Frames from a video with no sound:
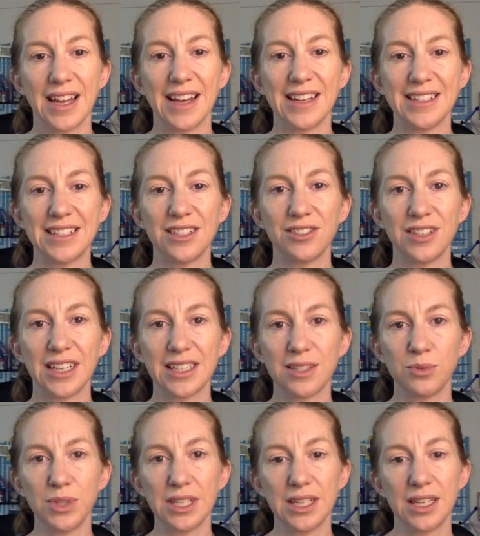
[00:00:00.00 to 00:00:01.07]
Until
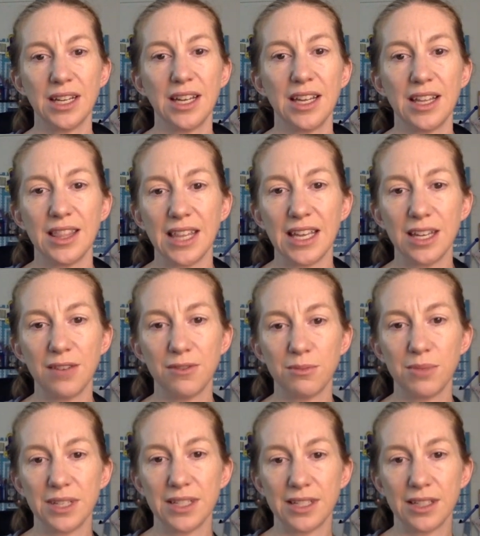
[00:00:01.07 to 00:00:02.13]
next week, thank you for
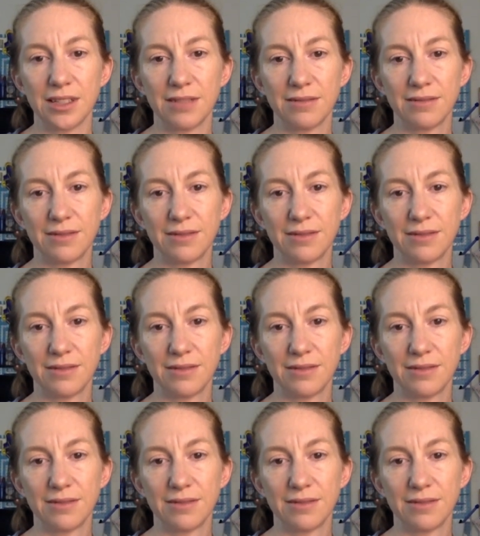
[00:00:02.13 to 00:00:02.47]
being here.